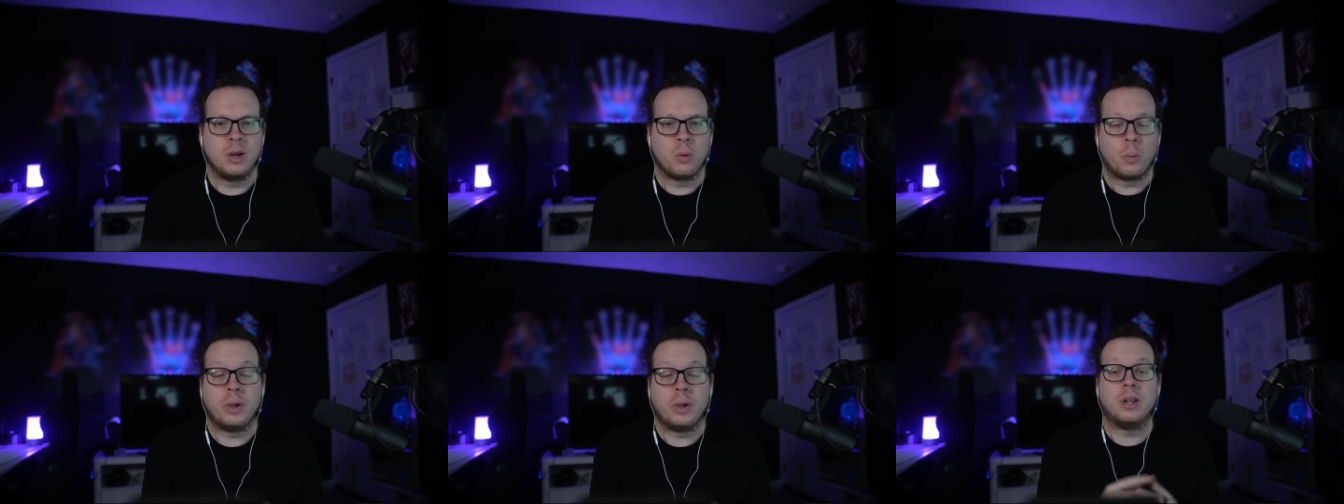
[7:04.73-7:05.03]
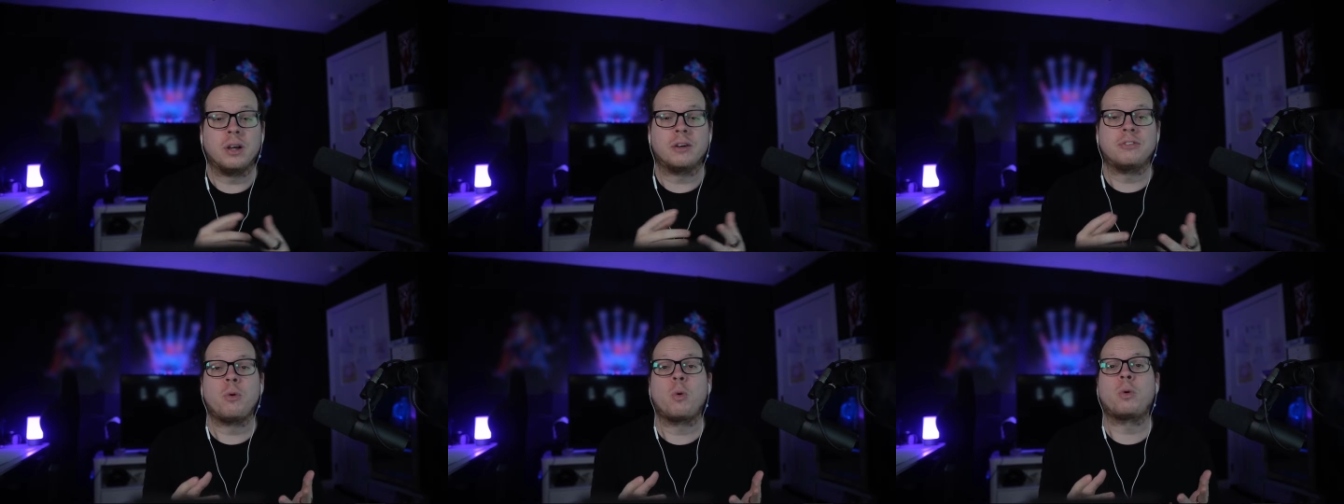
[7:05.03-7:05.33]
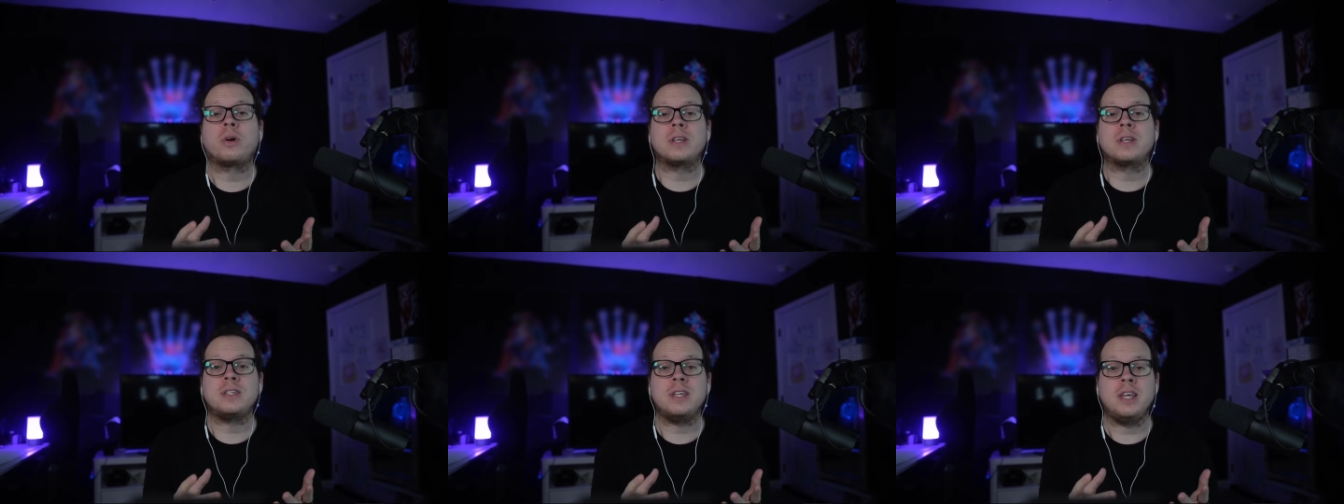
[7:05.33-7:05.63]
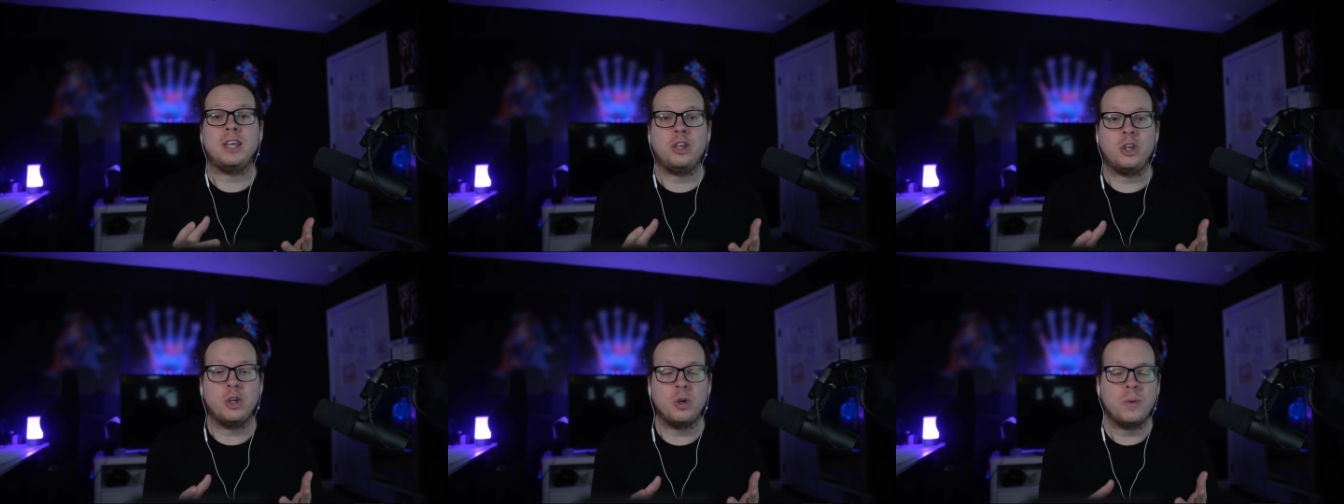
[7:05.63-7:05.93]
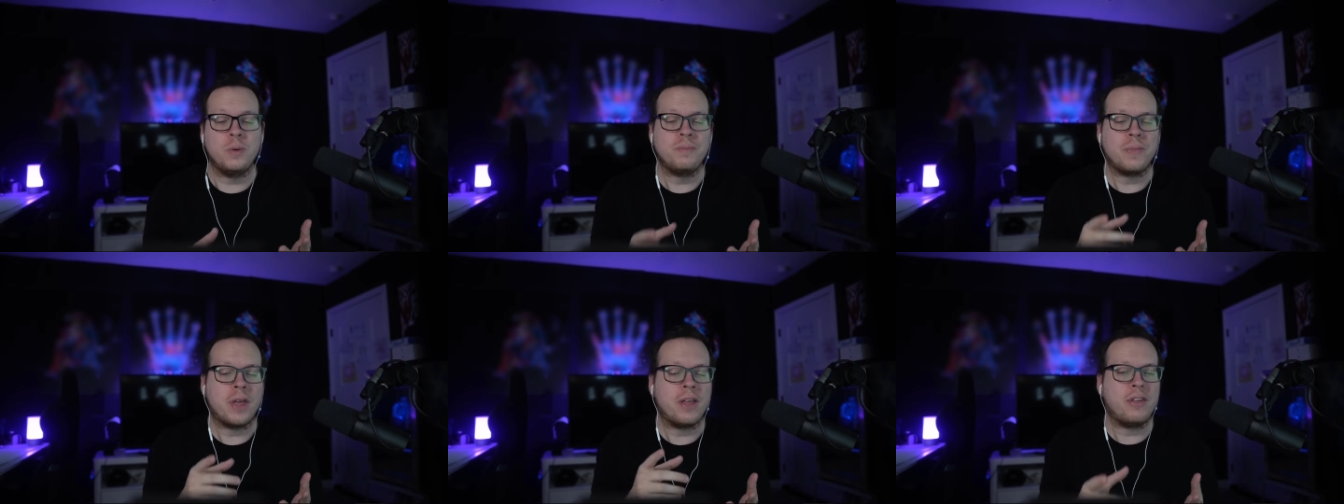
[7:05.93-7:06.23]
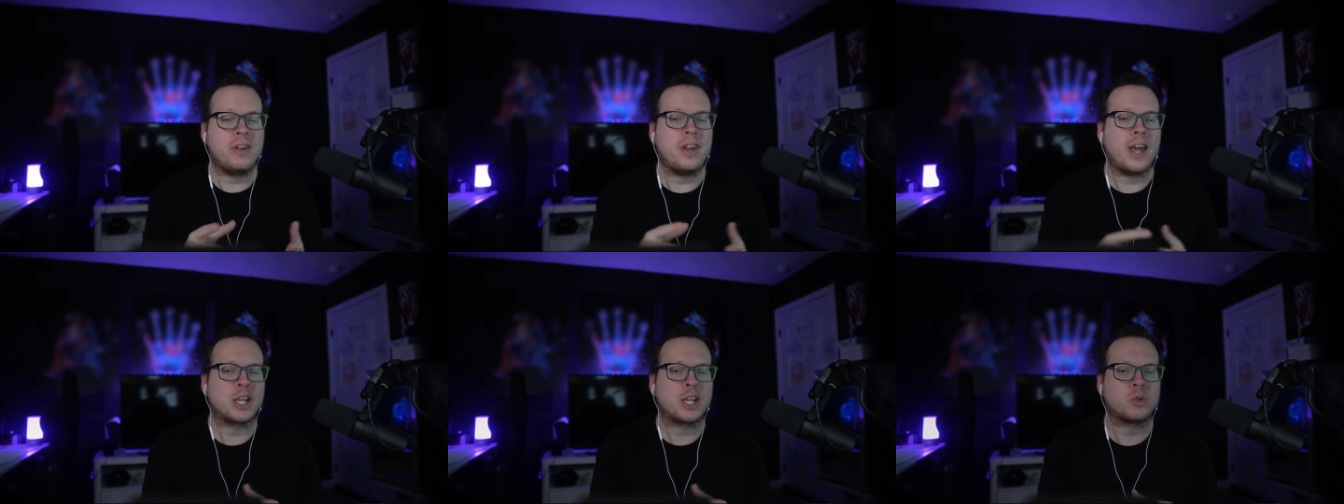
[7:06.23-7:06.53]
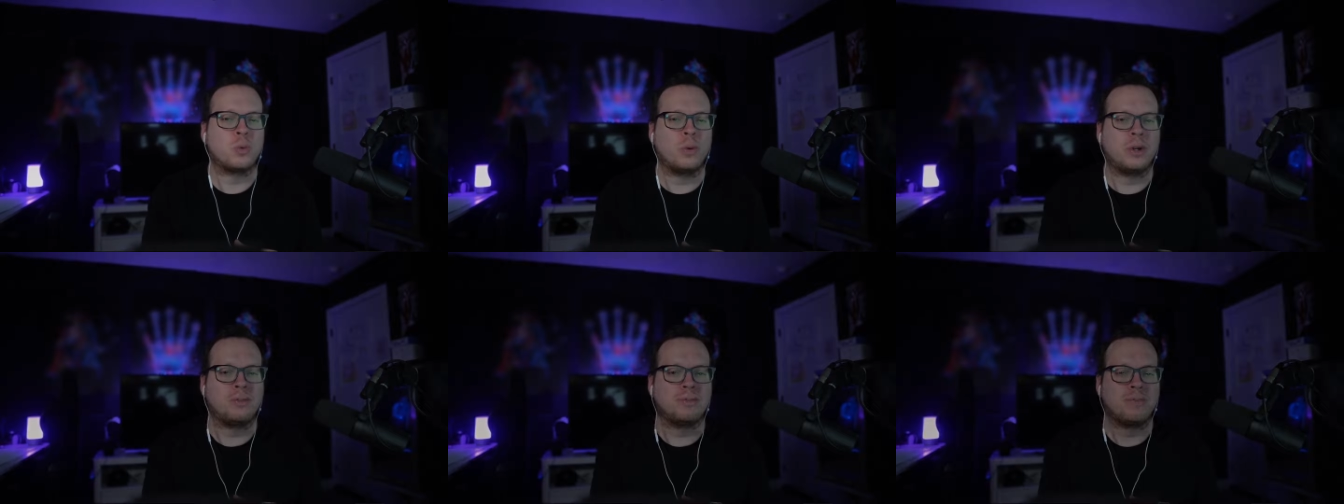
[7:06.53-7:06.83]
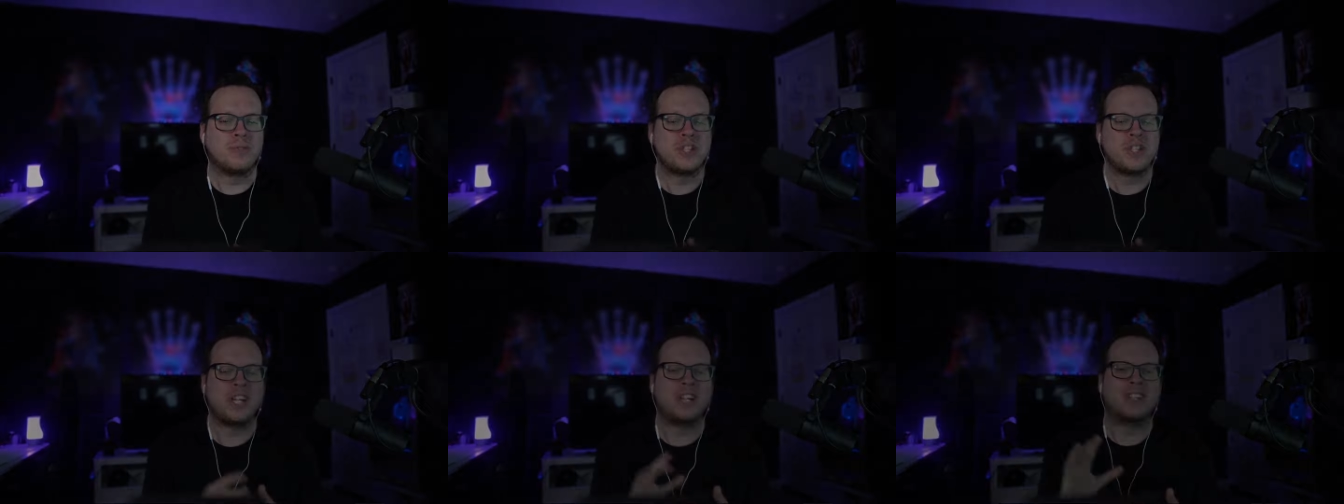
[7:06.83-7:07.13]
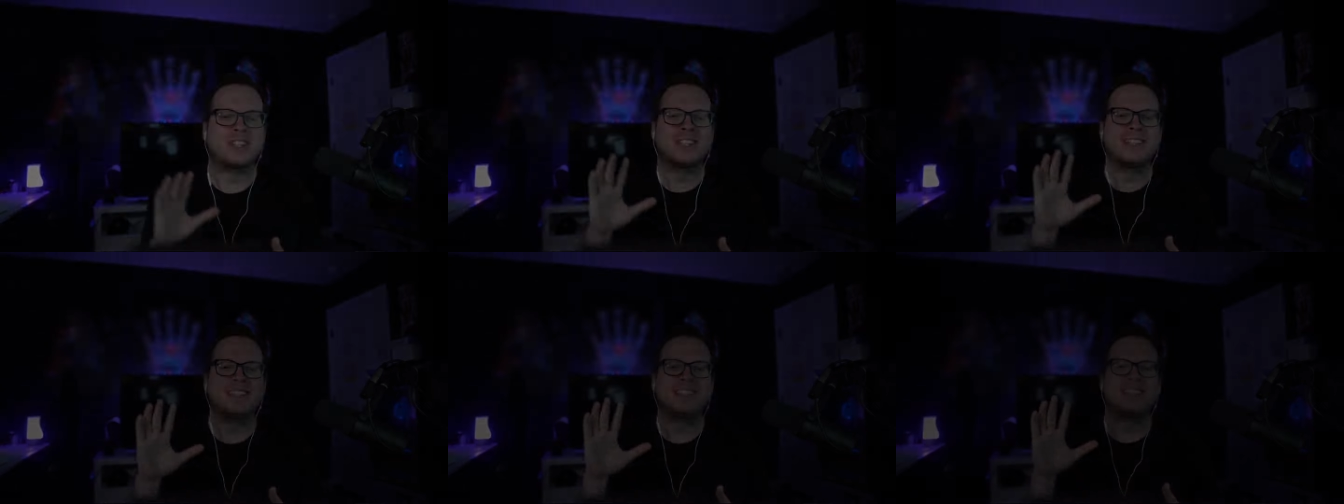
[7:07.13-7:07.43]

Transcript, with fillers: We look forward to seeing you in the next one. Cheers.